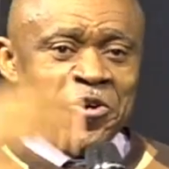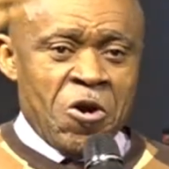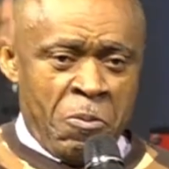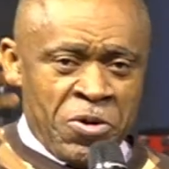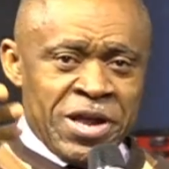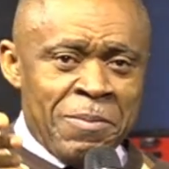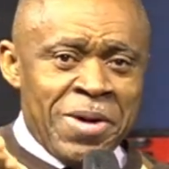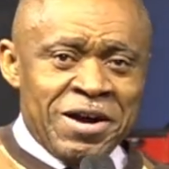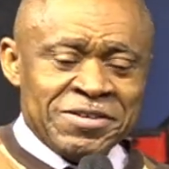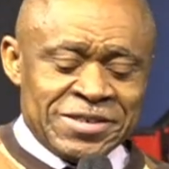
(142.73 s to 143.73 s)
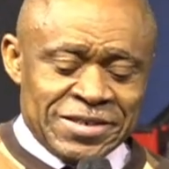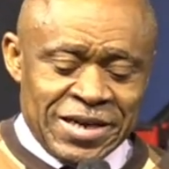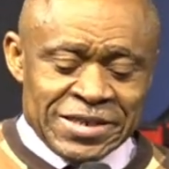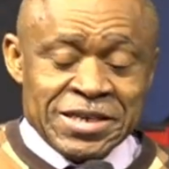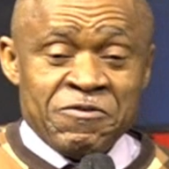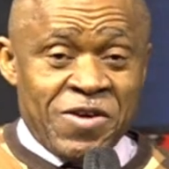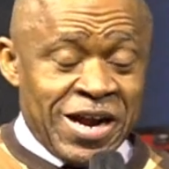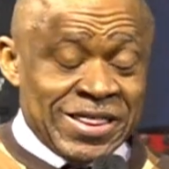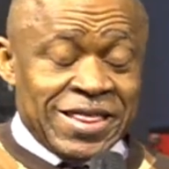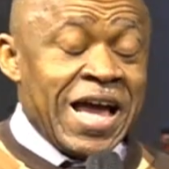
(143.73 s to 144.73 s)
open your mouth and say,
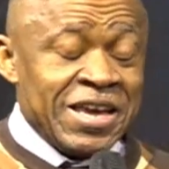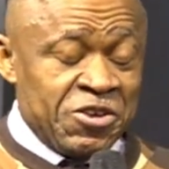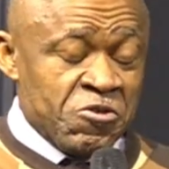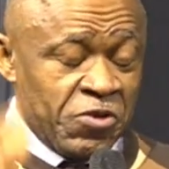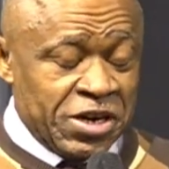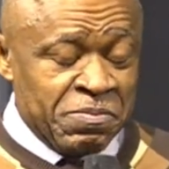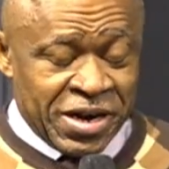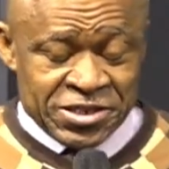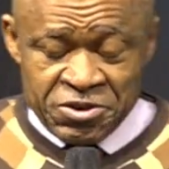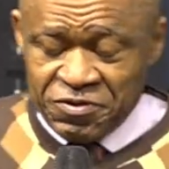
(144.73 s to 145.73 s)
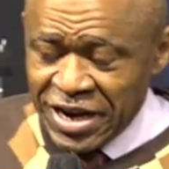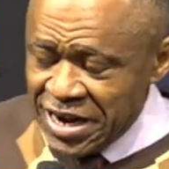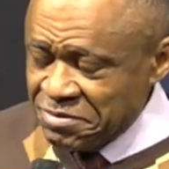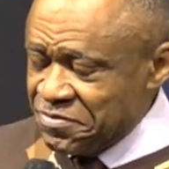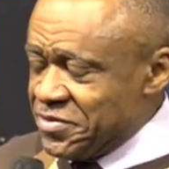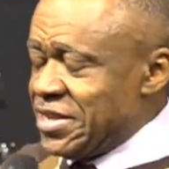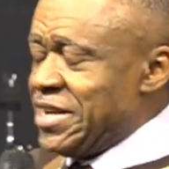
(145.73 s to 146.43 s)
Father, thank you for the breath of life.